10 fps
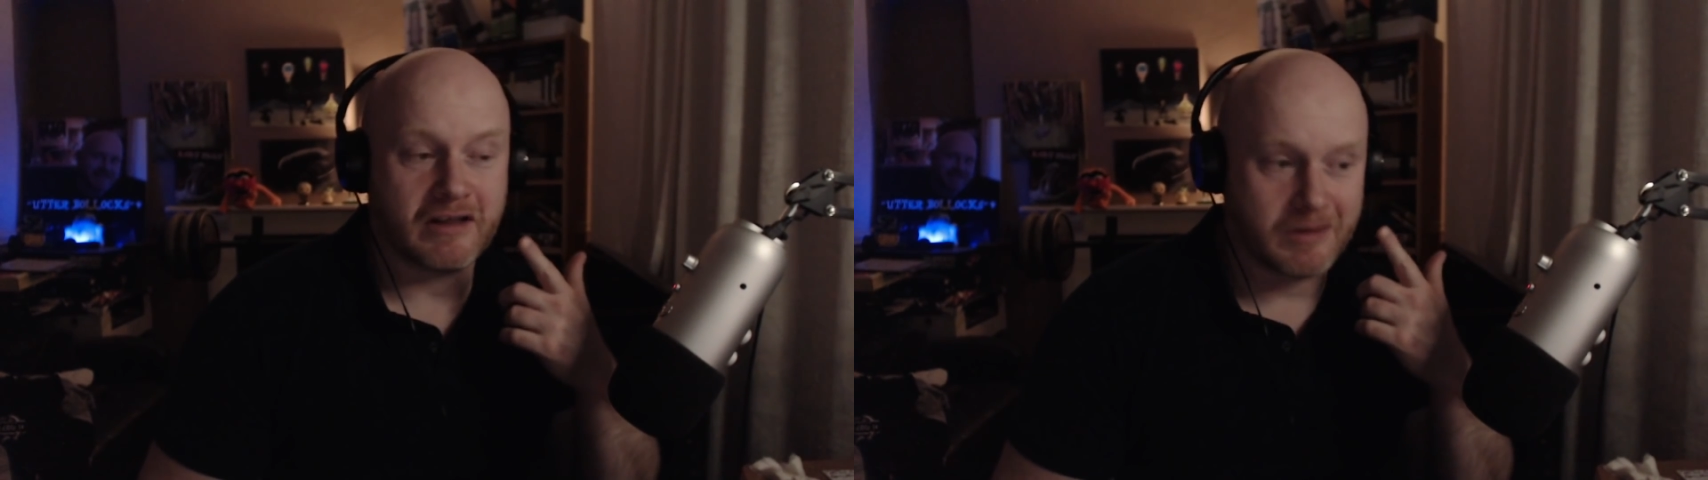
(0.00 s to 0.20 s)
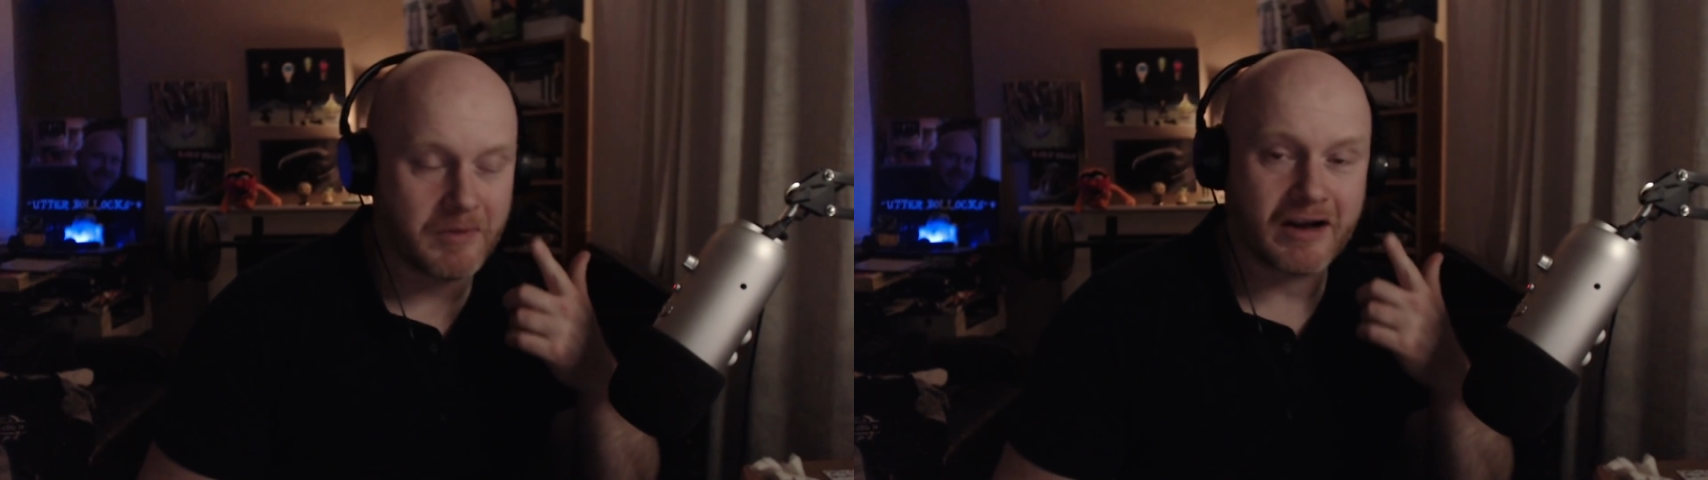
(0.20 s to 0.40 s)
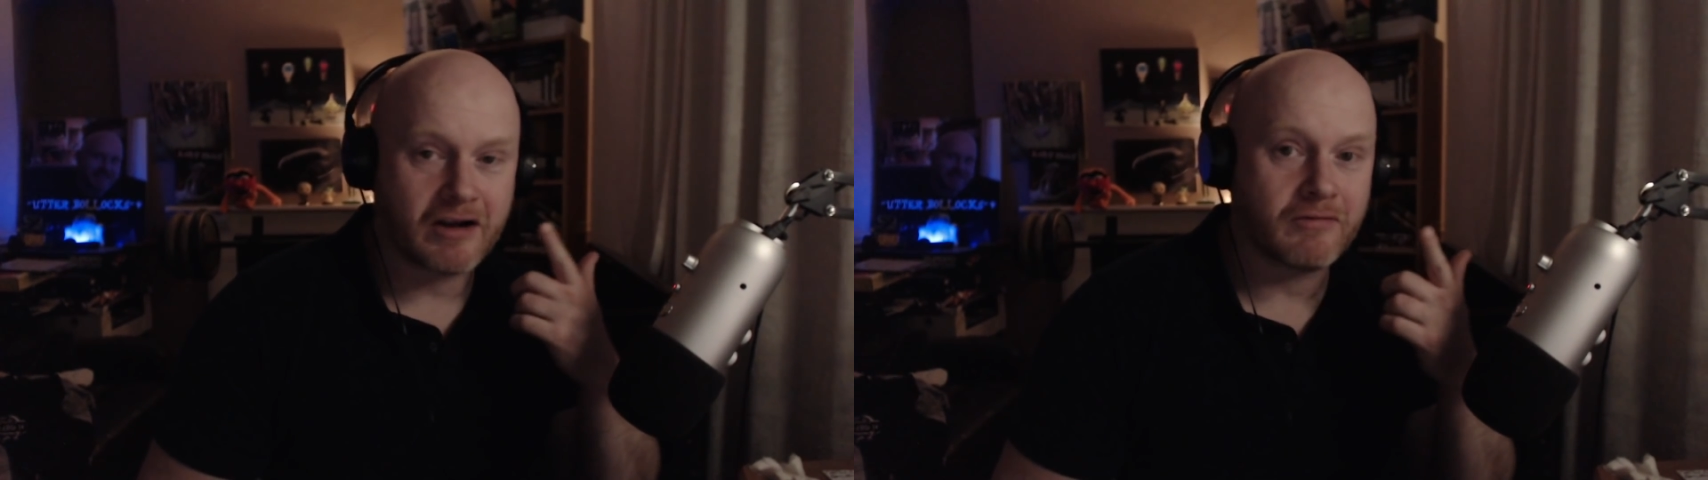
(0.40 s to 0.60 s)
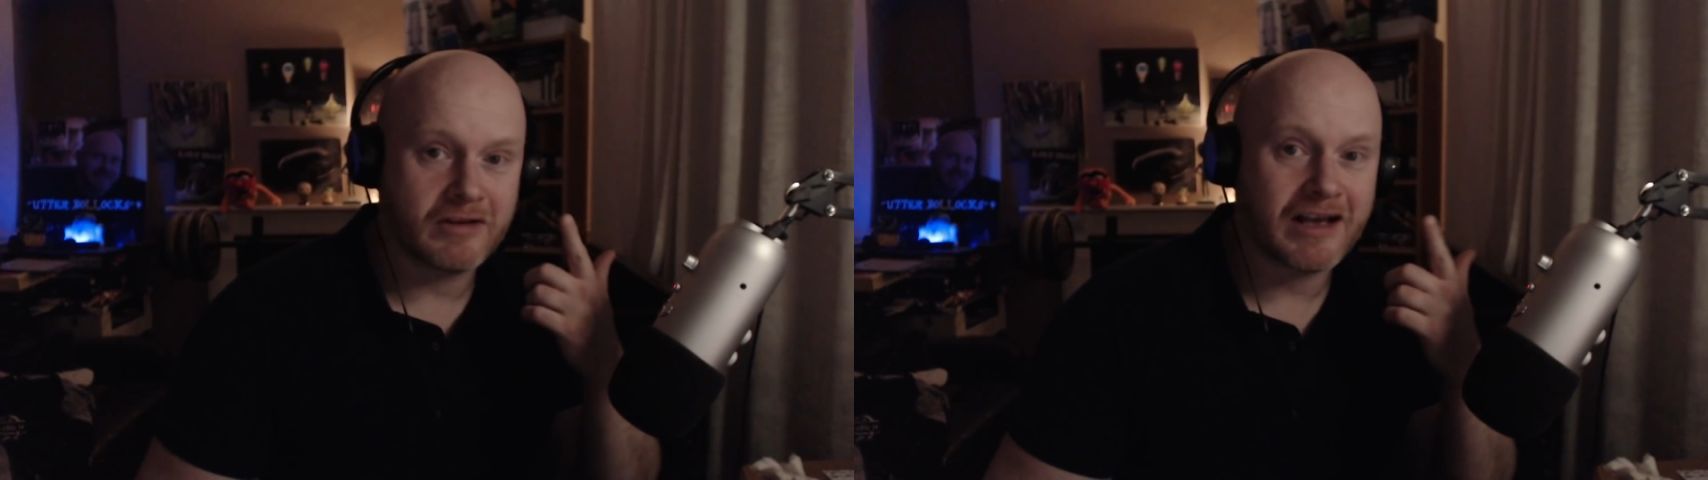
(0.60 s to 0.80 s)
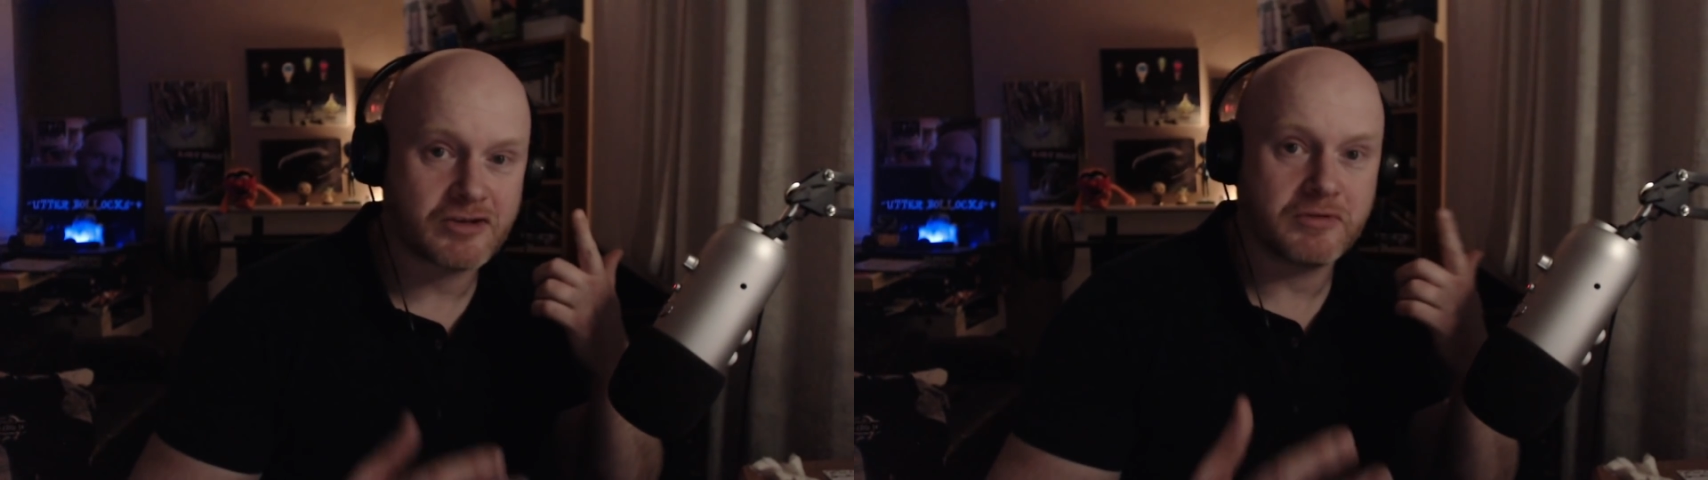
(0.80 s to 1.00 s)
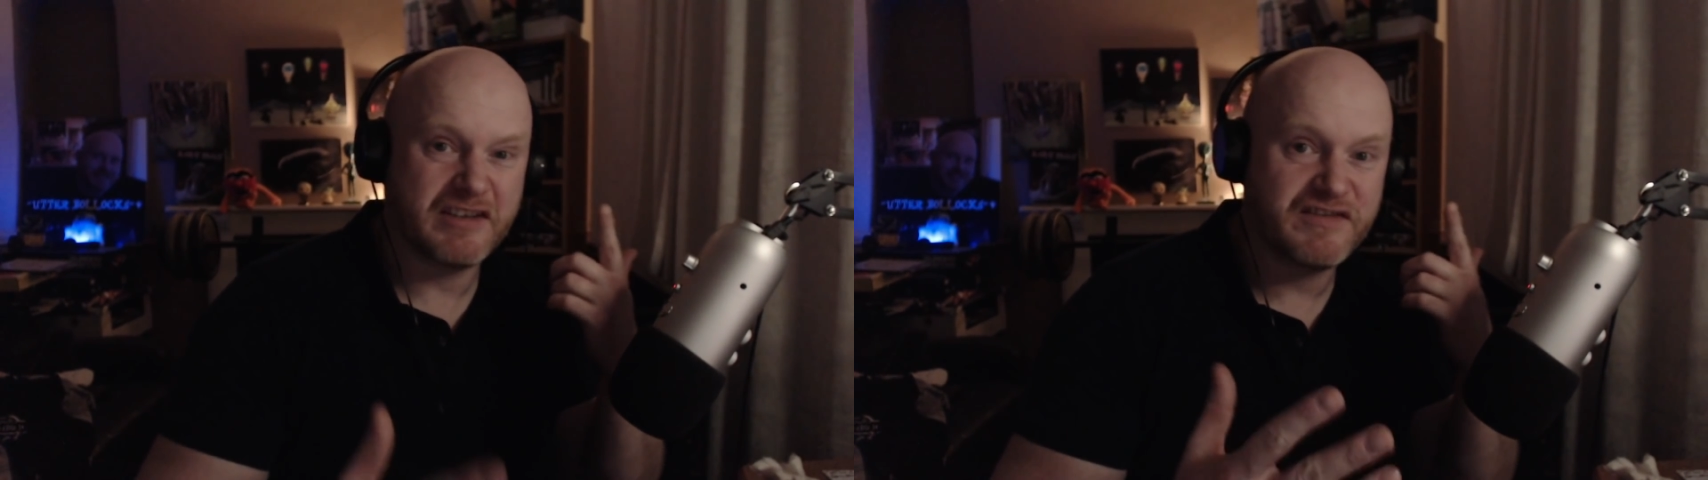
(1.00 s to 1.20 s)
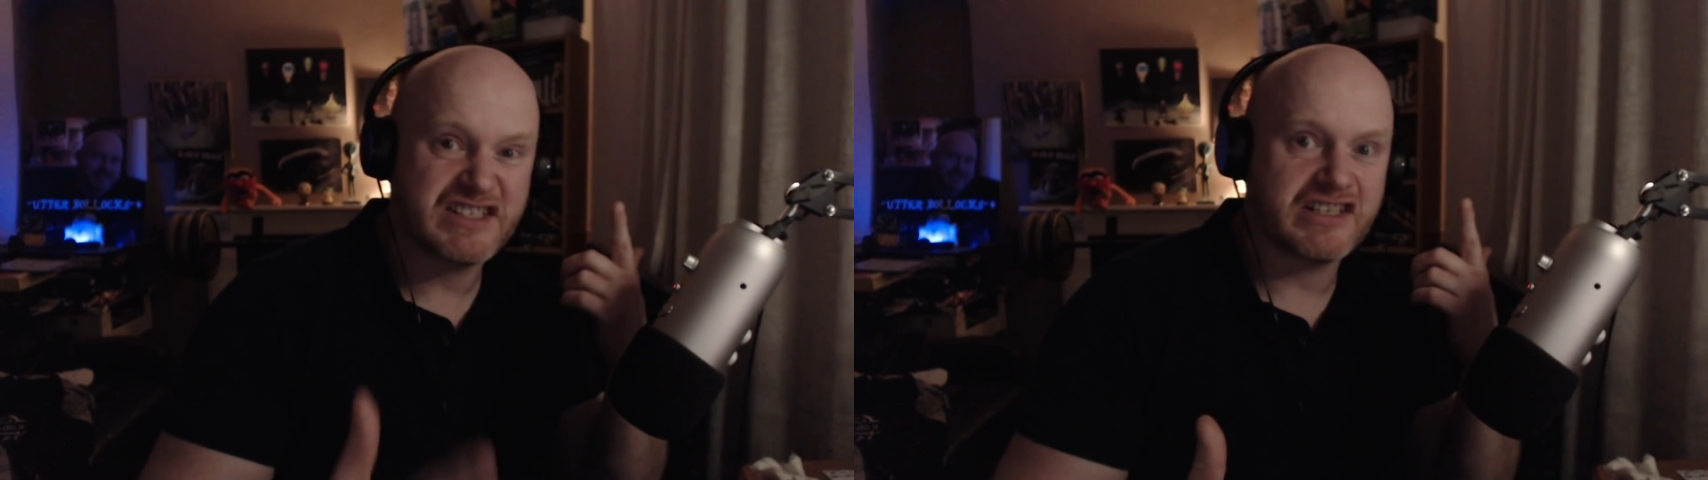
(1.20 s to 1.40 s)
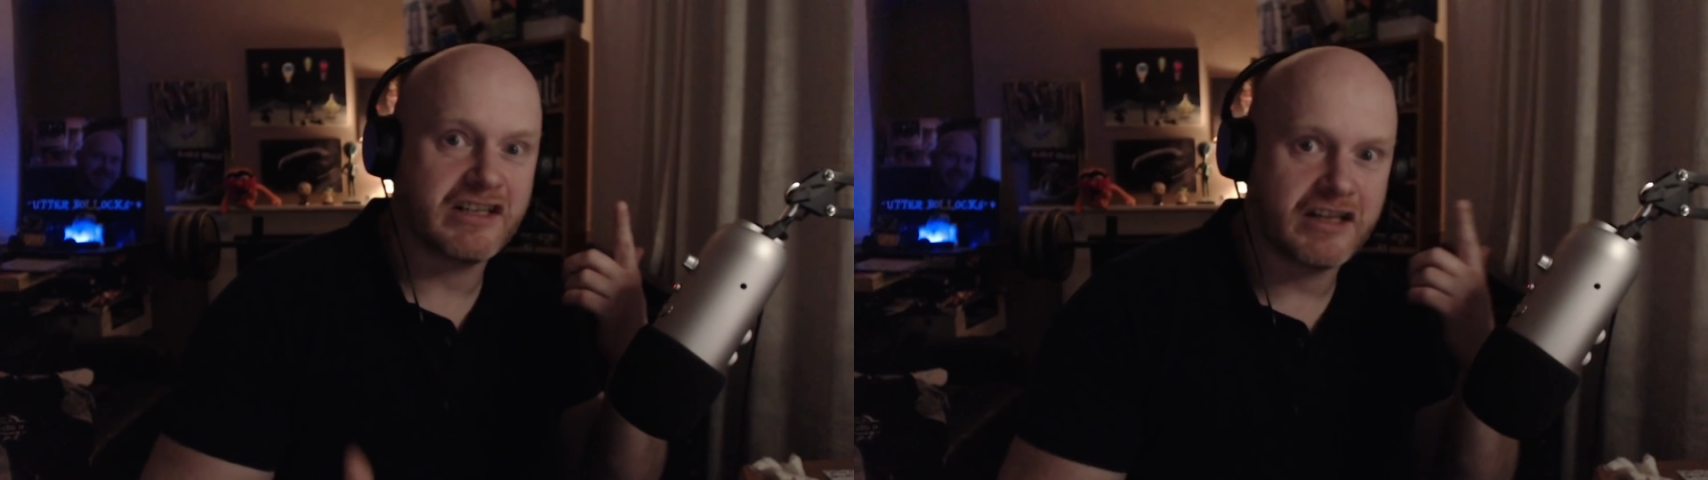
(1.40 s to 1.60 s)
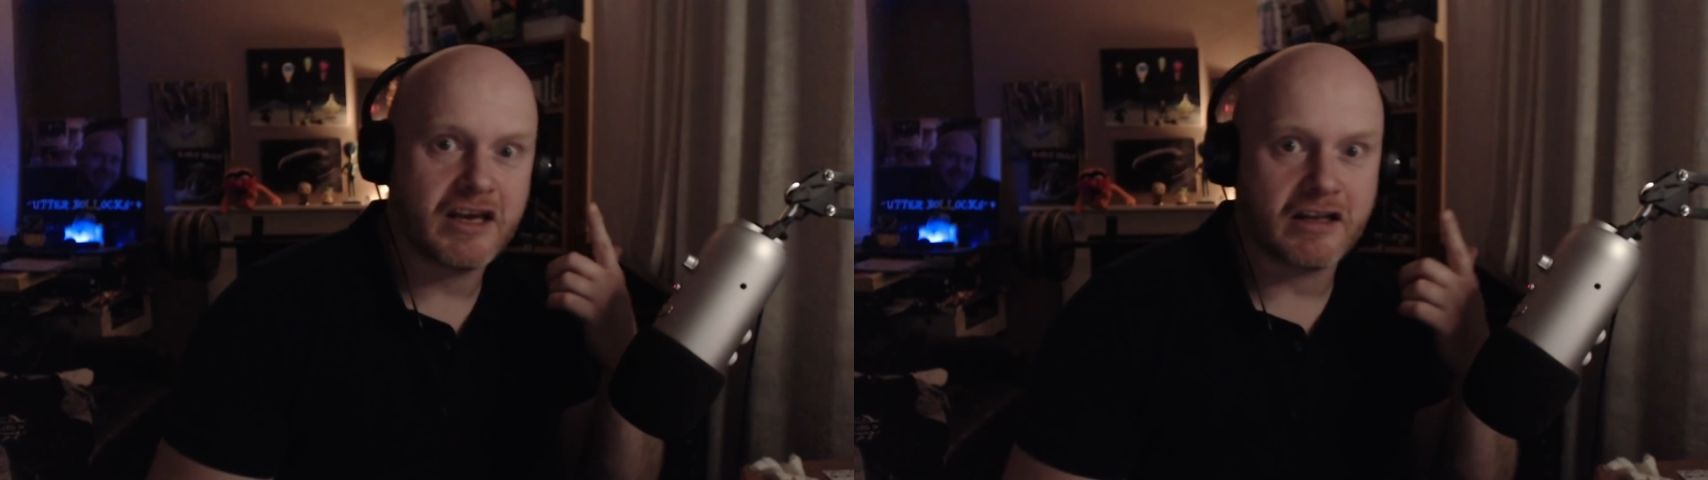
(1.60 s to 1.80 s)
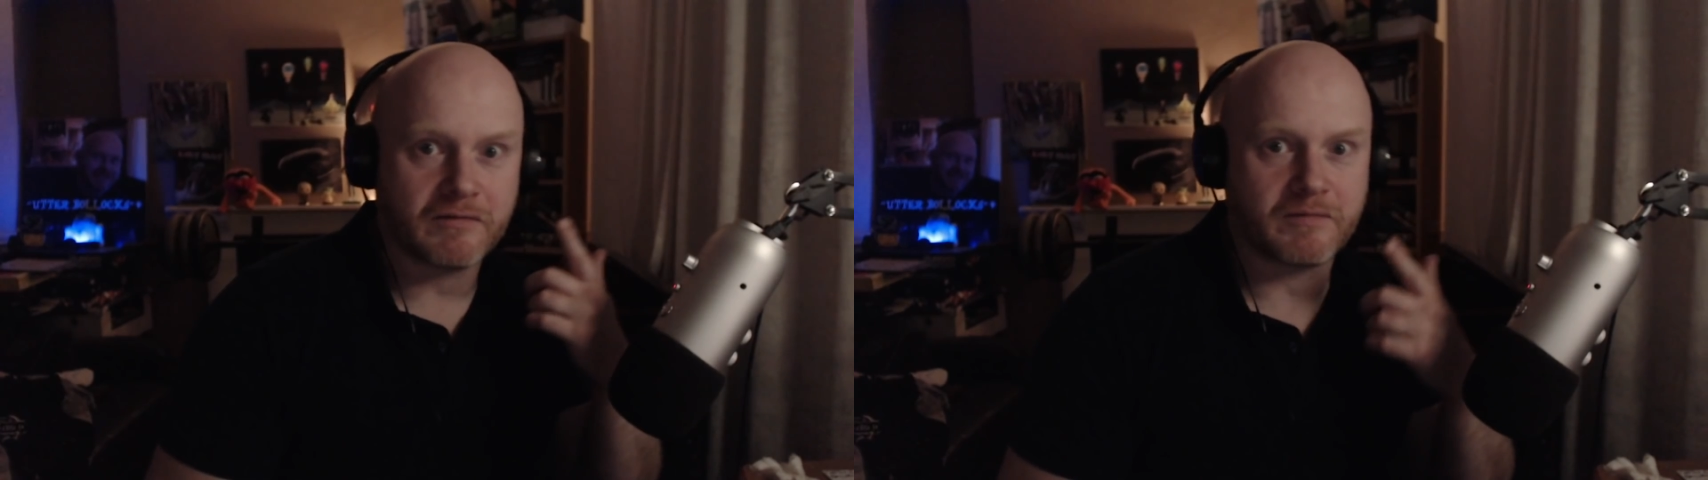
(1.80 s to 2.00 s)
in the background actually physically
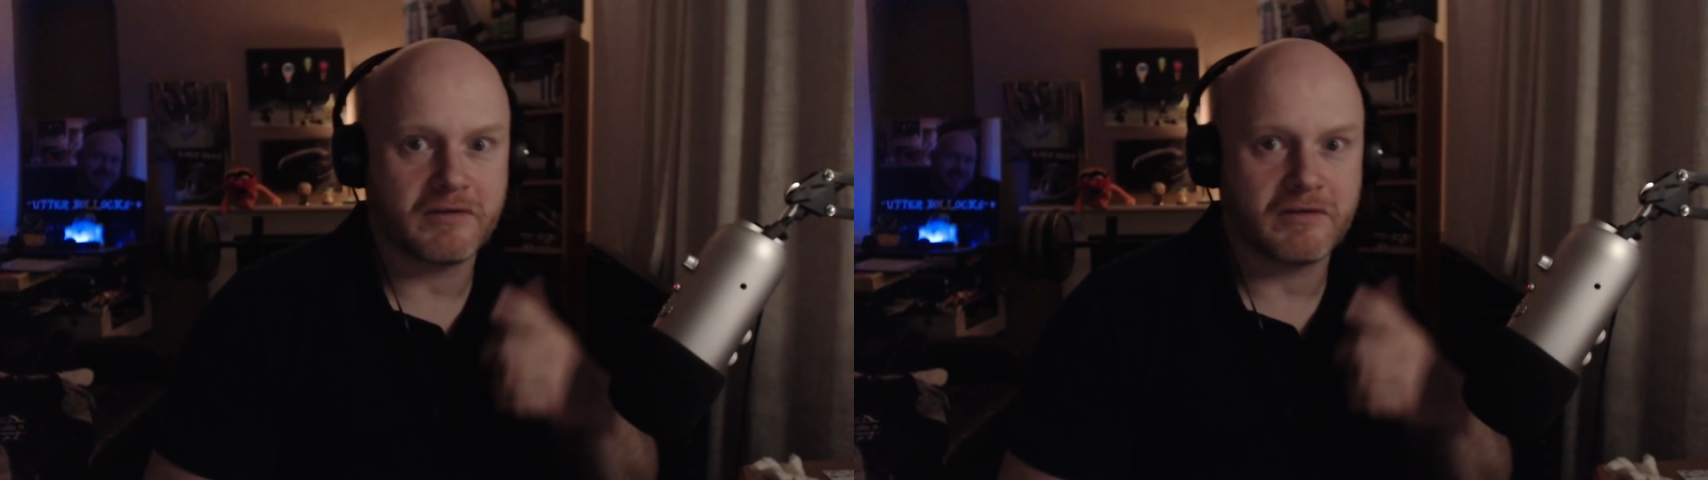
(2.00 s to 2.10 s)
there in the,